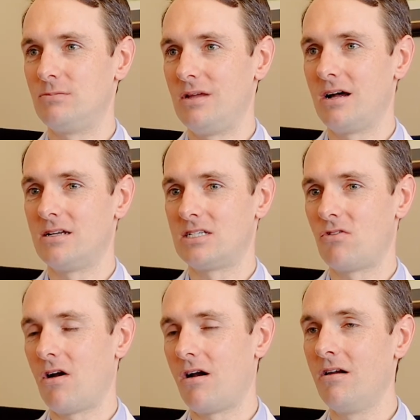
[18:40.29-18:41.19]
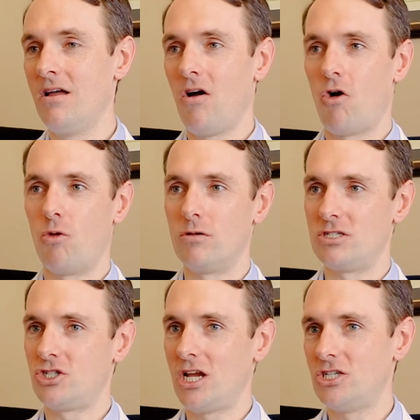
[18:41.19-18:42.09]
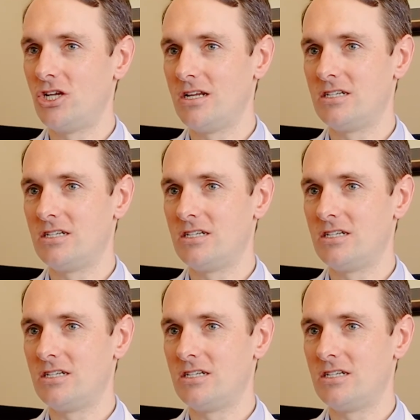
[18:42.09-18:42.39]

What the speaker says: because there are hormones changing,